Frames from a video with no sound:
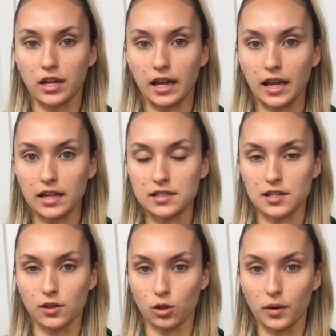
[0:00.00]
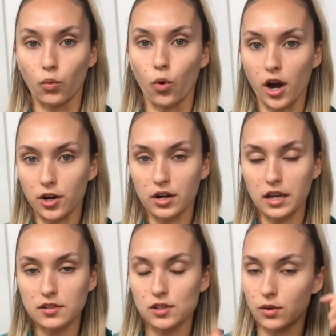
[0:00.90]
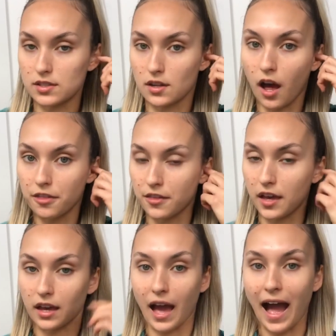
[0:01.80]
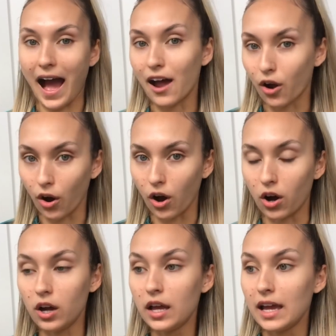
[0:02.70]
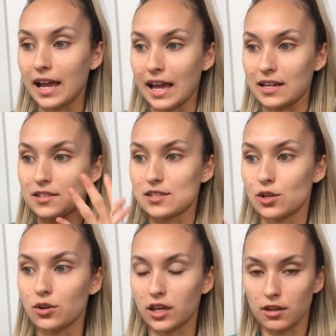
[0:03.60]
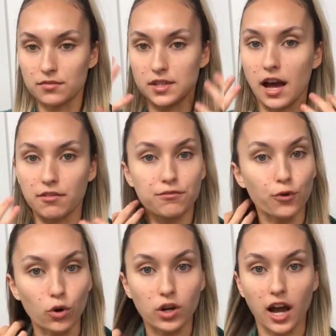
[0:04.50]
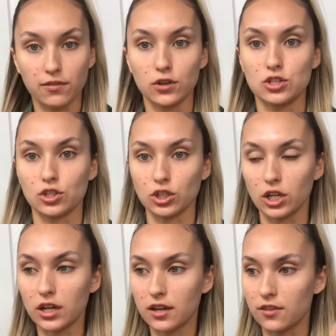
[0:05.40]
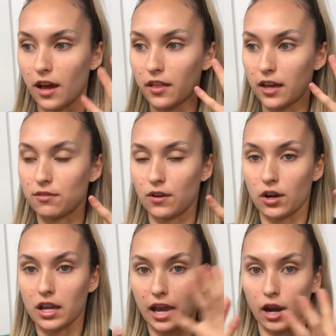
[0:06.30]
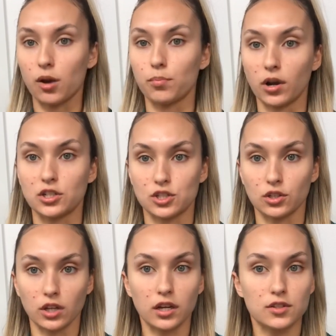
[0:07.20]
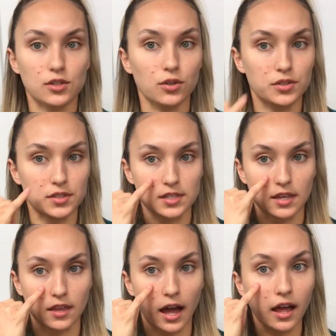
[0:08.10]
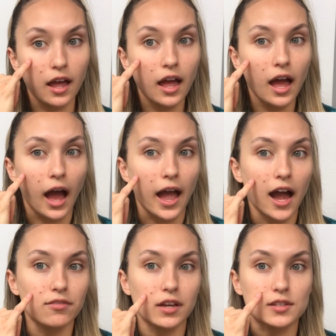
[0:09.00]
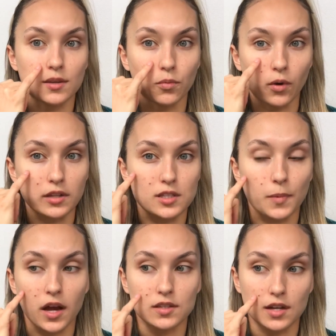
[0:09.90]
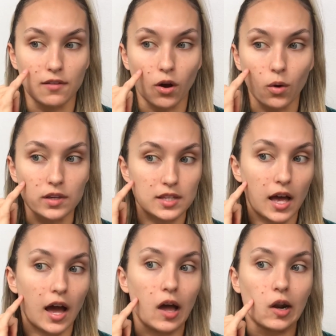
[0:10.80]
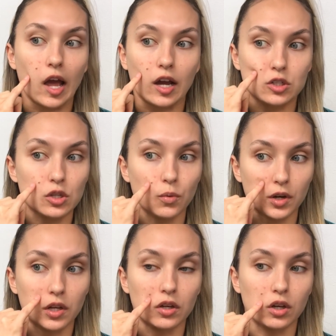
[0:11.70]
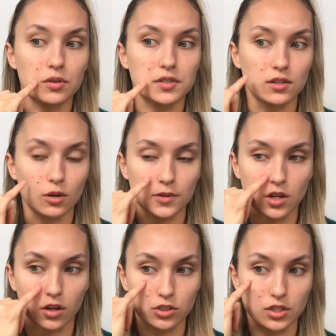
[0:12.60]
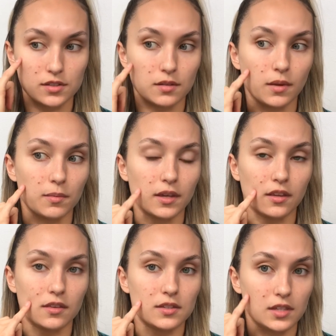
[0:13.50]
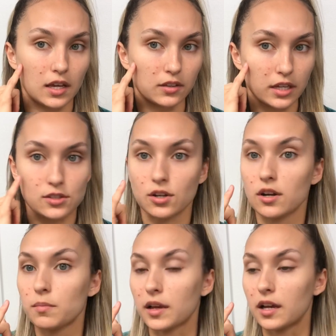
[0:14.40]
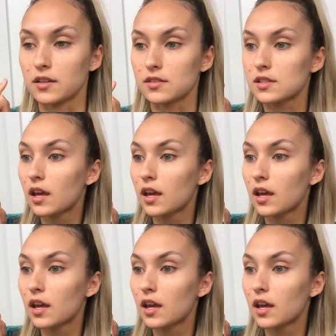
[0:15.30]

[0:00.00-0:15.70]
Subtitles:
hand, it's a little bit watery, so it's not thick at all. And it still gives that full coverage look, that like very airbrushed look. So you'll see that I have like some red spots that I've always had. I actually want to go see a dermatologist and maybe get this like lasered because